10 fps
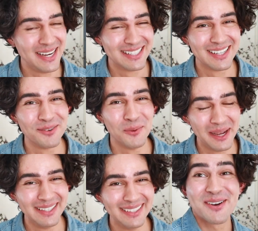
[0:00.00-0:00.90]
paint it
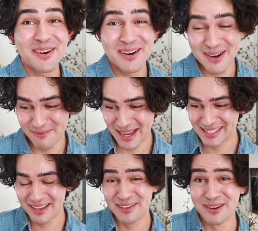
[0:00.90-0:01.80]
white. Her,
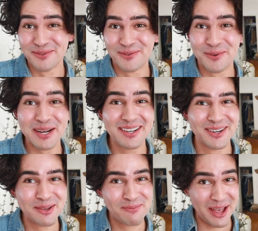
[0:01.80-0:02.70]
mine's giving
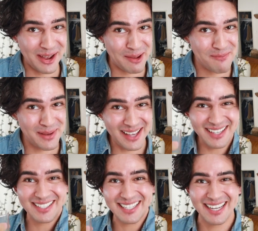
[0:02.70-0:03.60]
regal, but on a
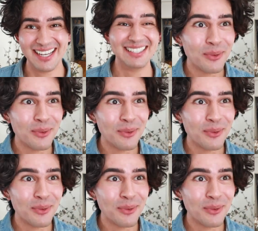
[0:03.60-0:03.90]
budget.